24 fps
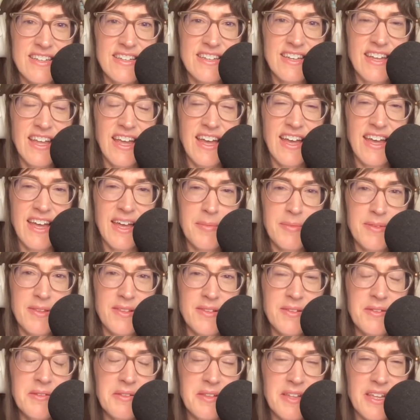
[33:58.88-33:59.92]
Yeah,
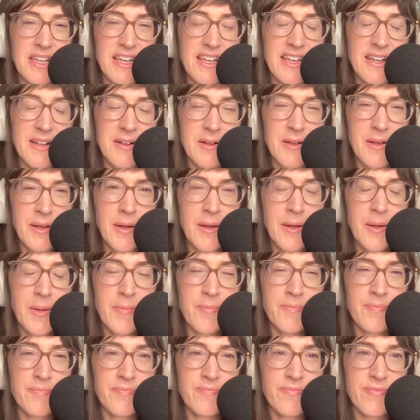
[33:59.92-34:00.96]
absolutely.
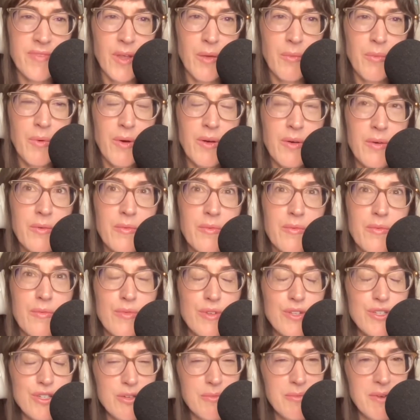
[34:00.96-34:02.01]
Well,
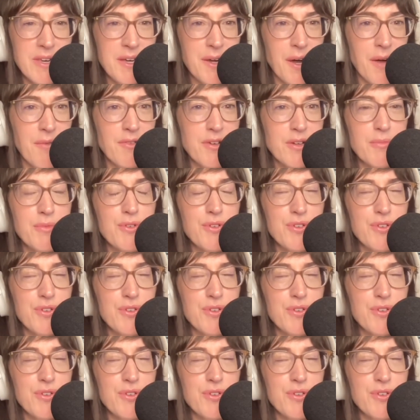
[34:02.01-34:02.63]
would you be comfortable